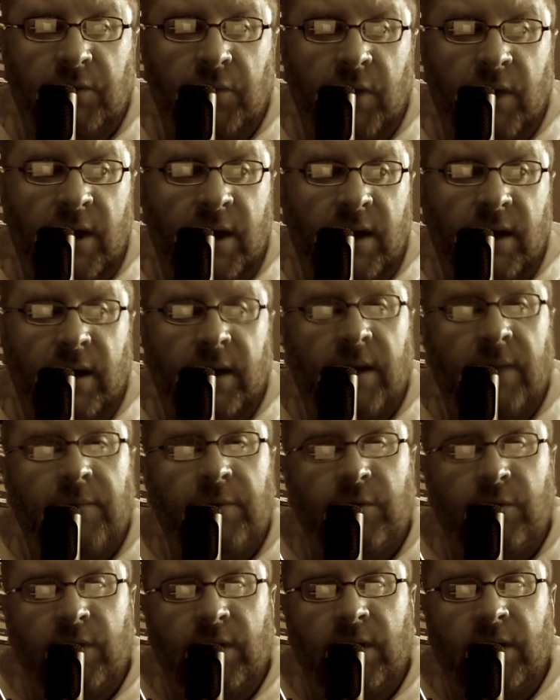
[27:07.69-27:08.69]
away and
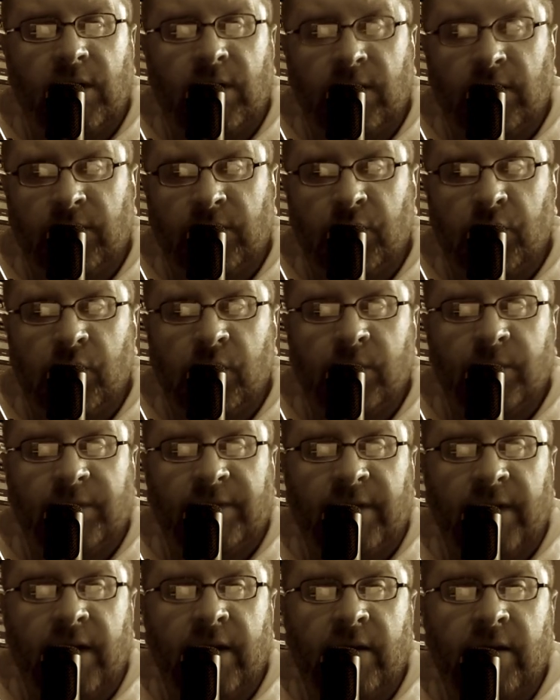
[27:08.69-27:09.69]
kept drinking his warm
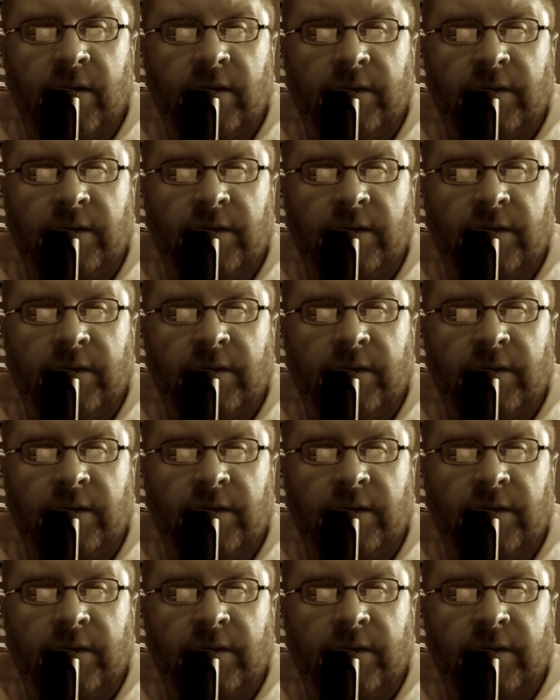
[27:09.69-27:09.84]
cider